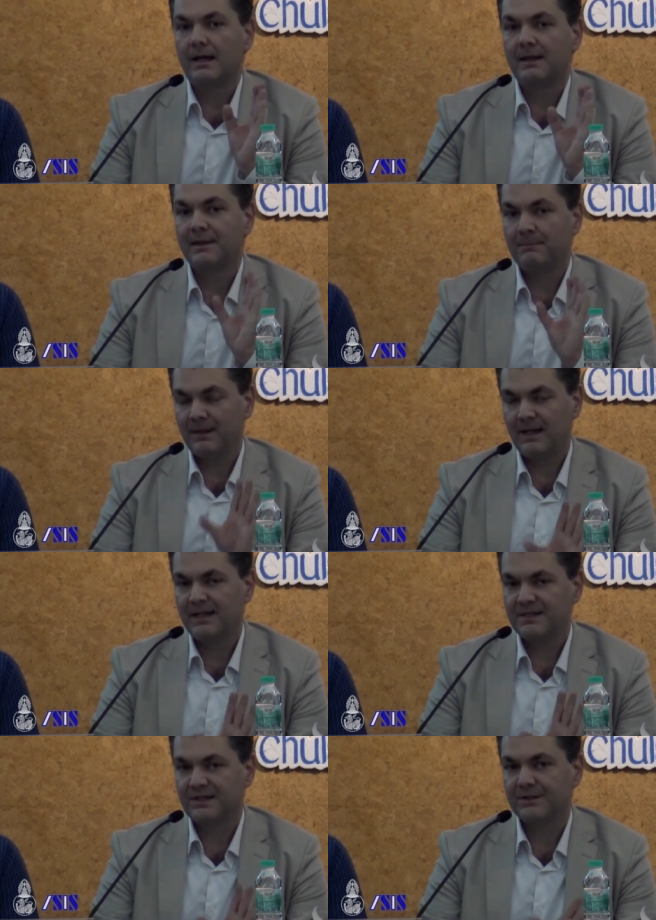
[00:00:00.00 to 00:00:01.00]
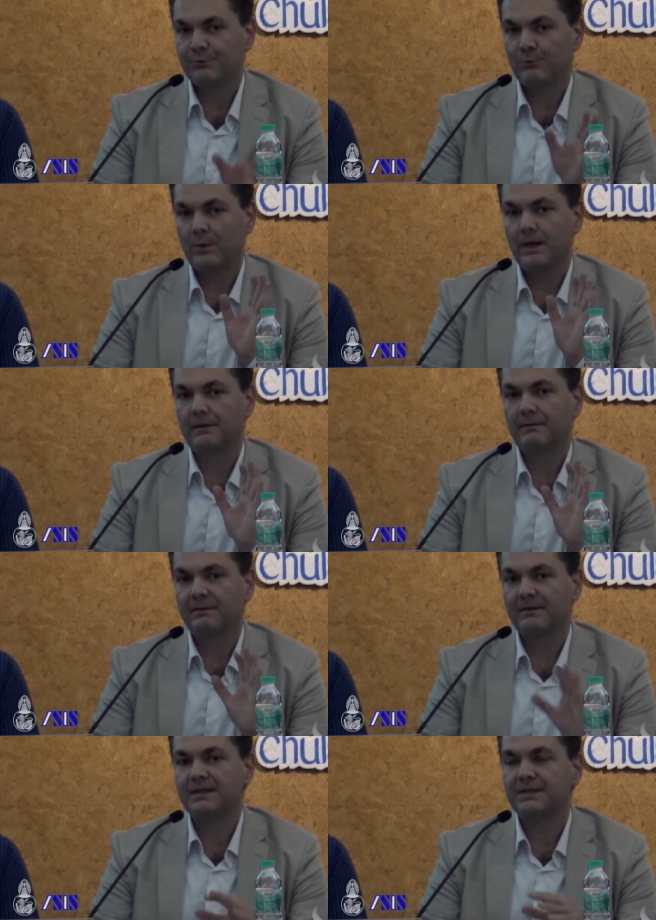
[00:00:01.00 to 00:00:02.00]
the places where
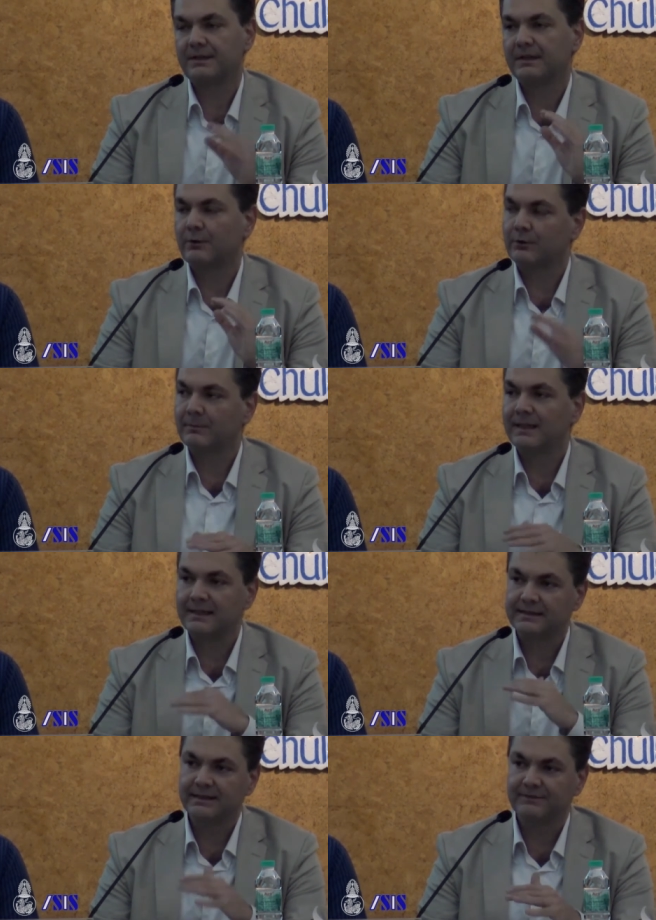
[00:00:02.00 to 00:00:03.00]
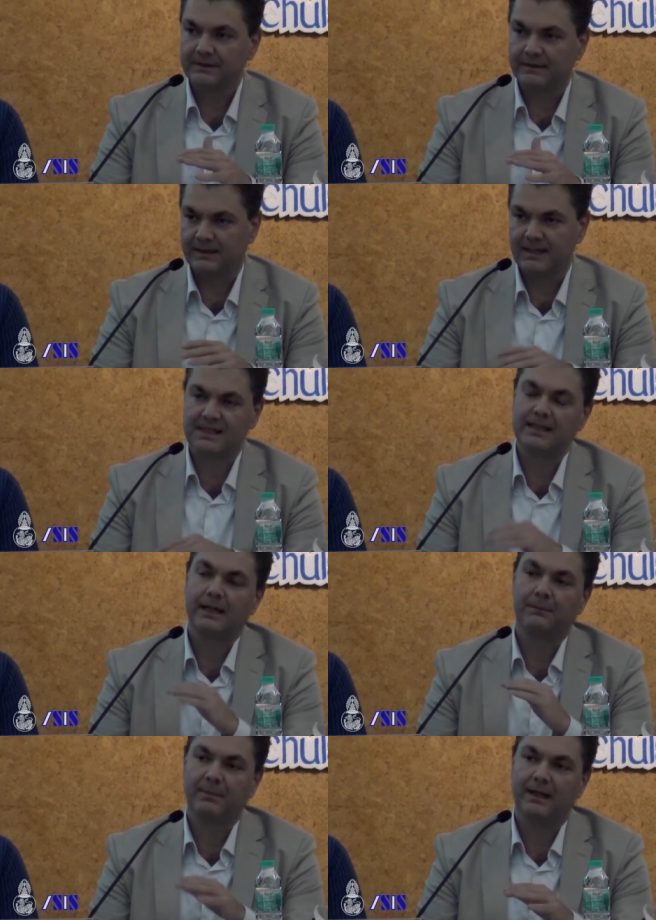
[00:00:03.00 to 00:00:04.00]
this economic activity has
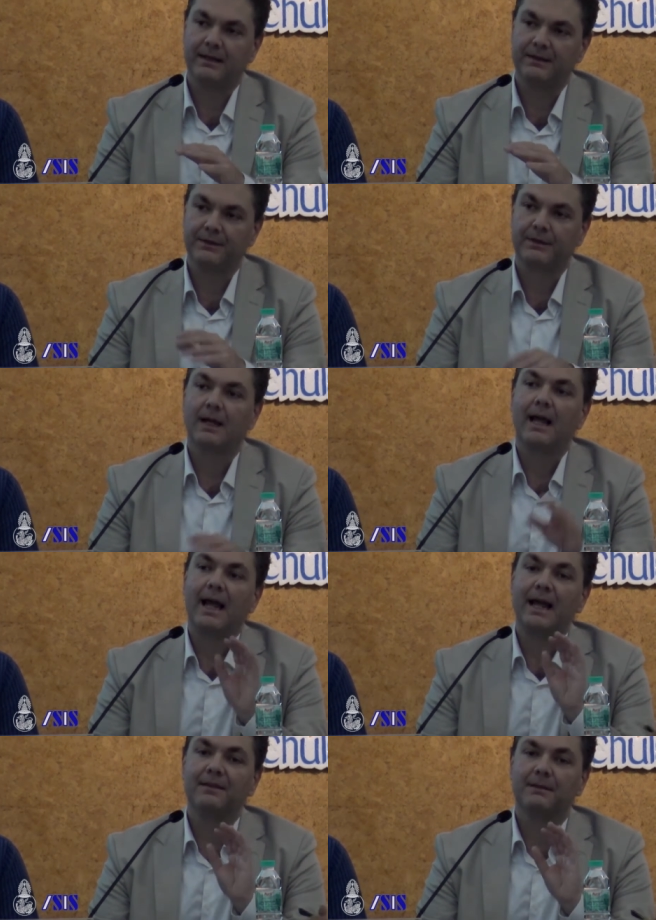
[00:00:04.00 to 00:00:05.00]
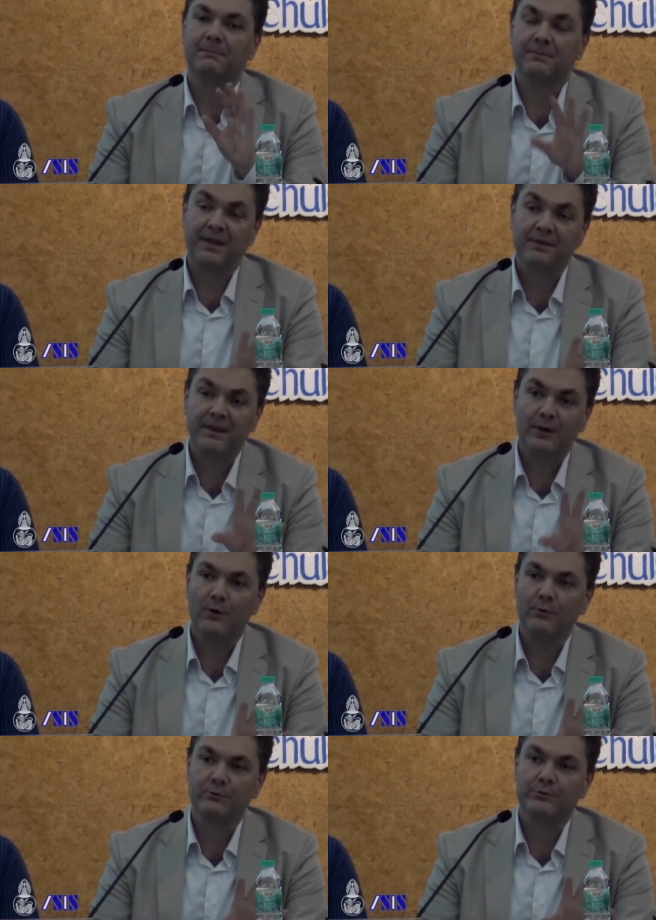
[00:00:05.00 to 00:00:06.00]
taken place and the
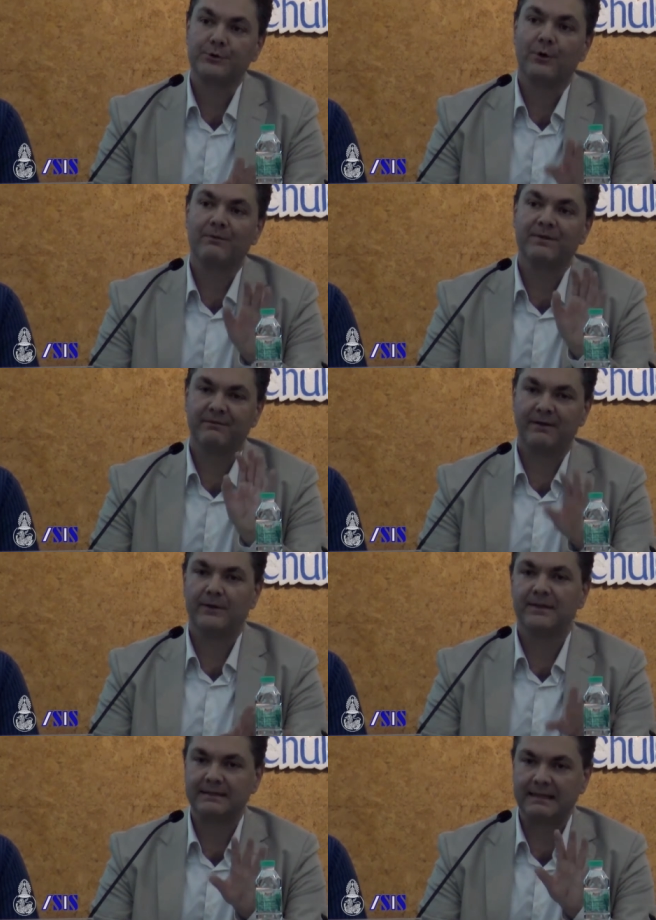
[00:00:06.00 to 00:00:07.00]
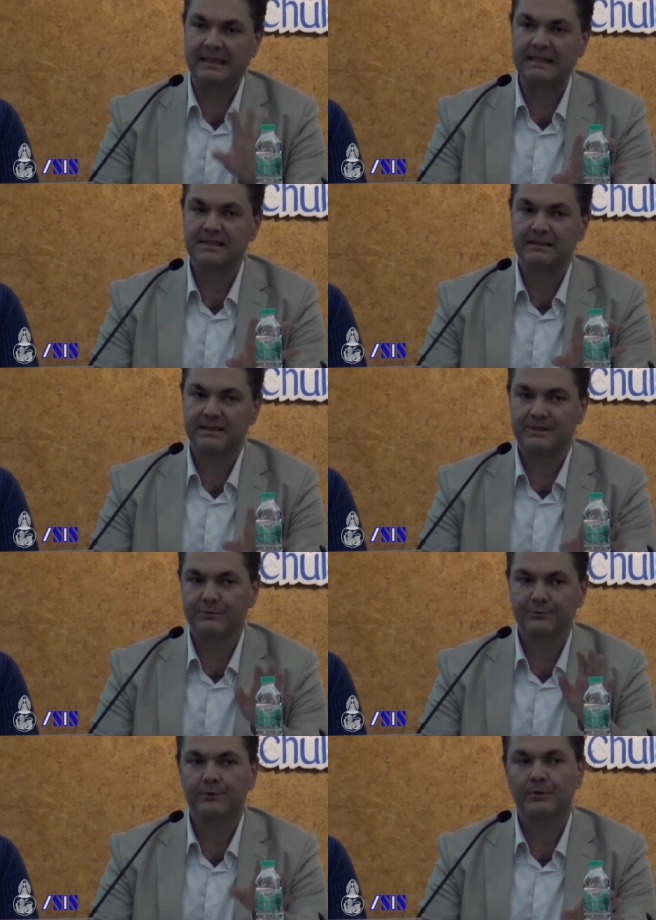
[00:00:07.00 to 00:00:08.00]
locus of the violent incidents
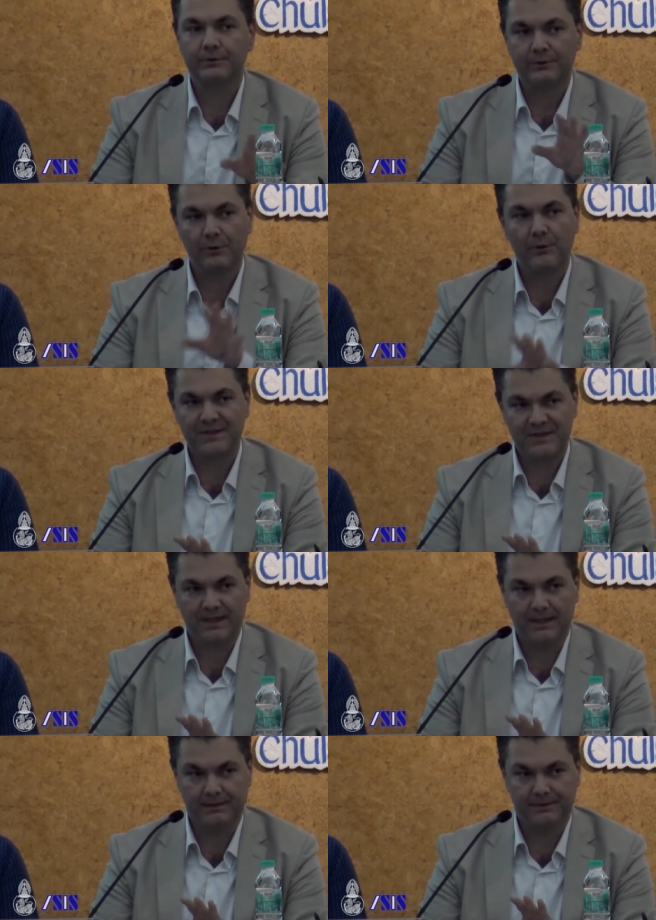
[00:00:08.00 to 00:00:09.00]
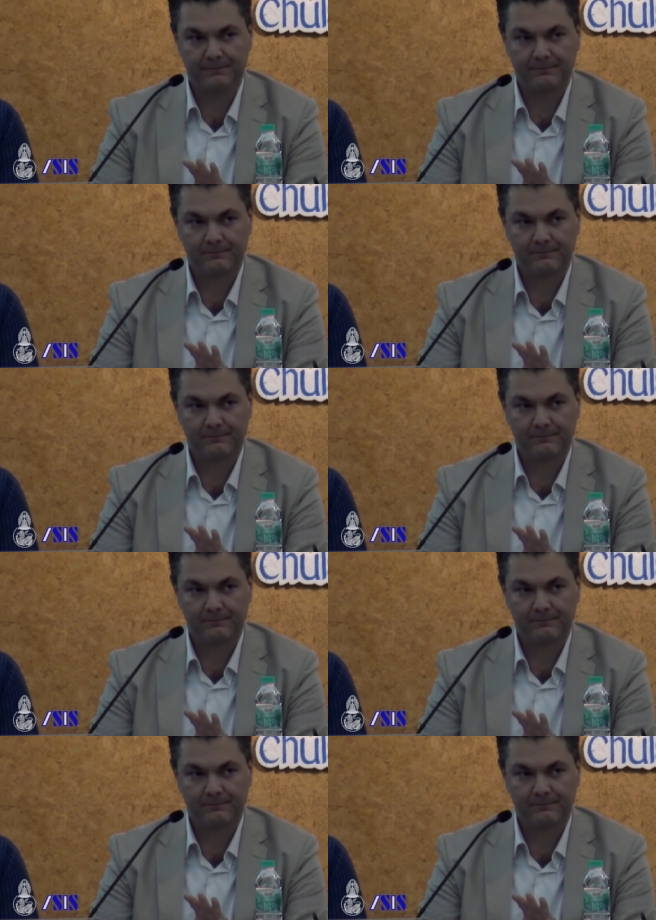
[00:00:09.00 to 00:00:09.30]
do not coincide.